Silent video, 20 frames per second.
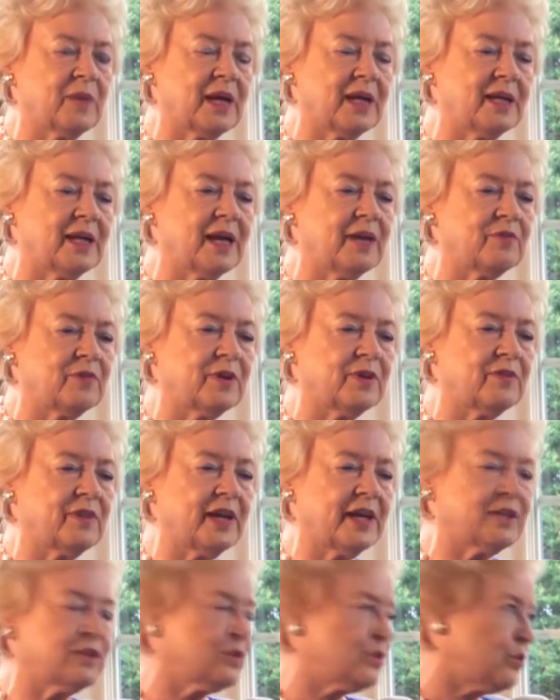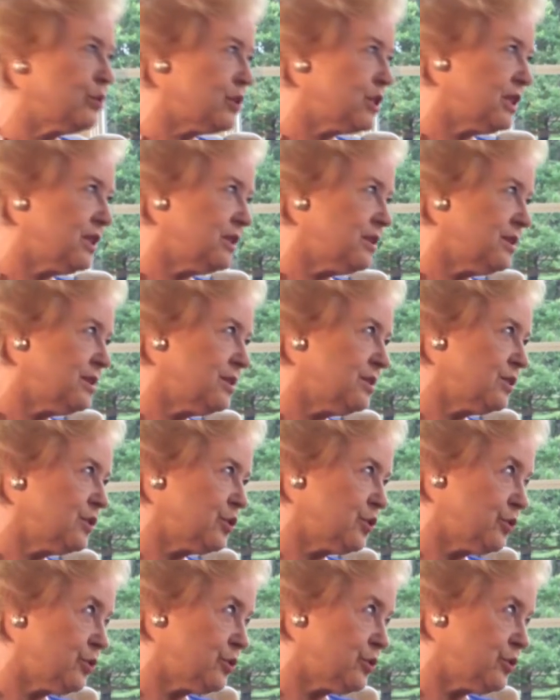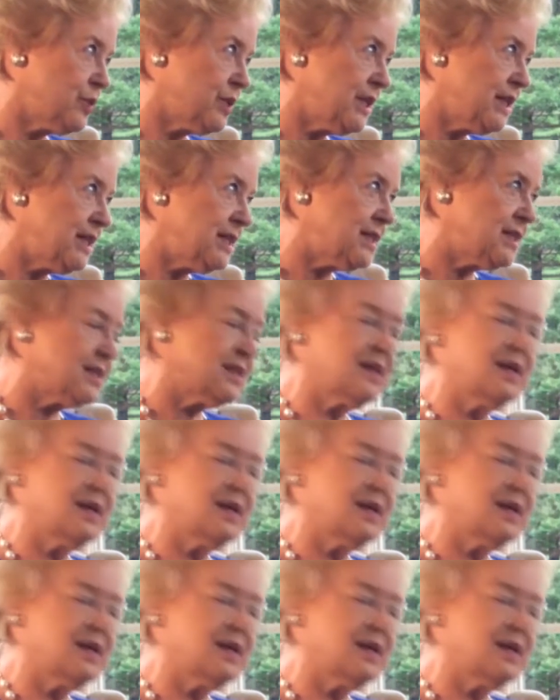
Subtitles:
my life. I've had 13 surgeries.